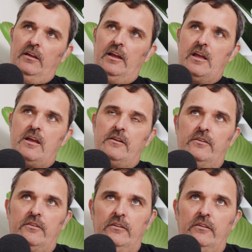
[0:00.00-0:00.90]

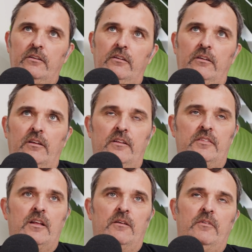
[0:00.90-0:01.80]
And
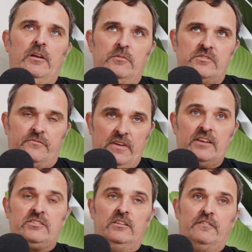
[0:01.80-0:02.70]
then it was
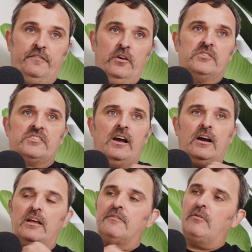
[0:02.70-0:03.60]
actually the first
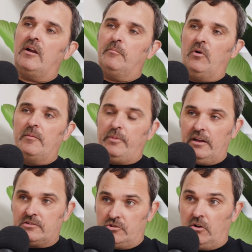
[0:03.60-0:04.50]
car to ever run a
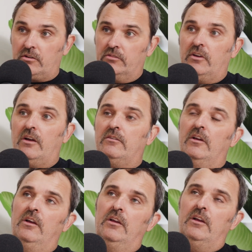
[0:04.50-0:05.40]
bypass shock. So
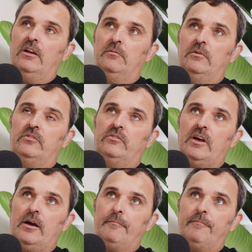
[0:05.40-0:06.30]
it was
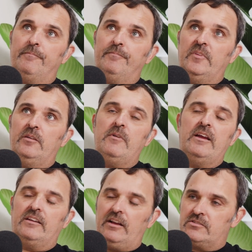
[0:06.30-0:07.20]
it
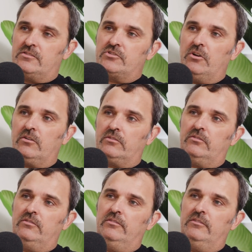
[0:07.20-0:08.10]
ran Custer
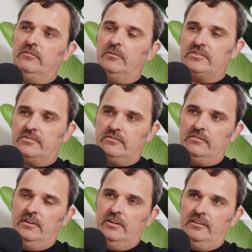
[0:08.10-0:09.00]
shocks, which
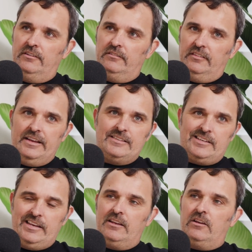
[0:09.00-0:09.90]
Lance
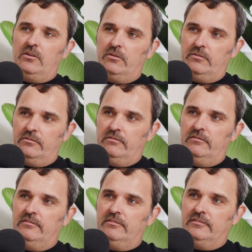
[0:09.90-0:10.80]
King, who
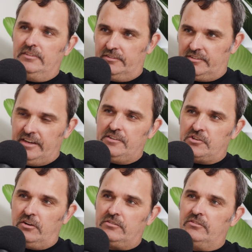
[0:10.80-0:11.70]
is King
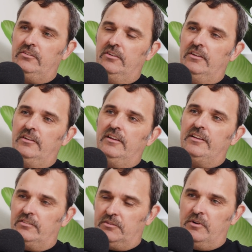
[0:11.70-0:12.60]
Shocks, he
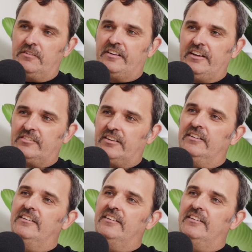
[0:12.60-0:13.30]
used to work for Custer.